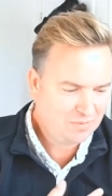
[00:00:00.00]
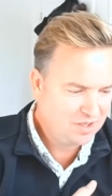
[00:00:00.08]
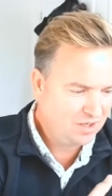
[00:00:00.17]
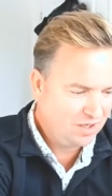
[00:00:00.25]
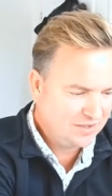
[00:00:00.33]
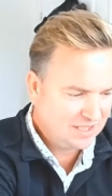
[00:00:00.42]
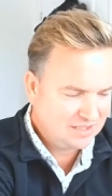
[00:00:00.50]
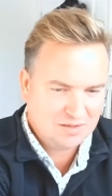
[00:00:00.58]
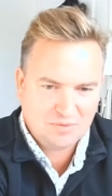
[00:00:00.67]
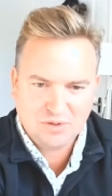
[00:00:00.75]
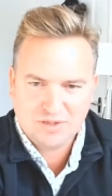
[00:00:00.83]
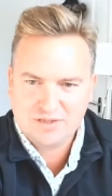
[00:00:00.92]
I mean, I, I say to
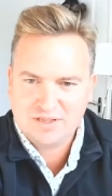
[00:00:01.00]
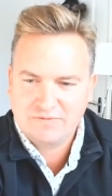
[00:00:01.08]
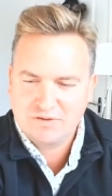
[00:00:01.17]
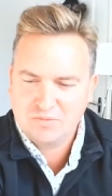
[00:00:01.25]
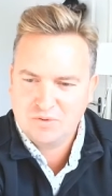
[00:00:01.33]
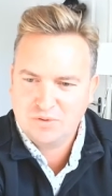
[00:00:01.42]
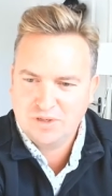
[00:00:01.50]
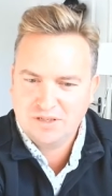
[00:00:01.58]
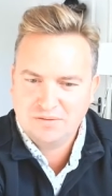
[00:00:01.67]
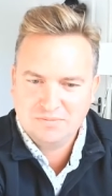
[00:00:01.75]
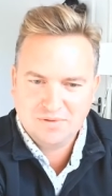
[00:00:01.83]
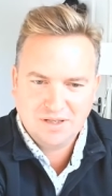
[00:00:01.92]
the boys every
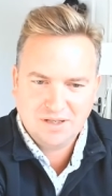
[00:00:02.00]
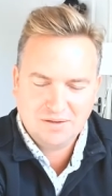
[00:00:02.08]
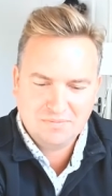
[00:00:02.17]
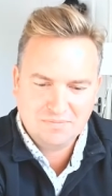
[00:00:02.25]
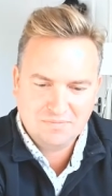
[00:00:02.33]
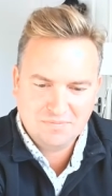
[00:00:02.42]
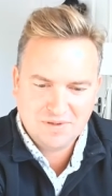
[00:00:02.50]
morning, um,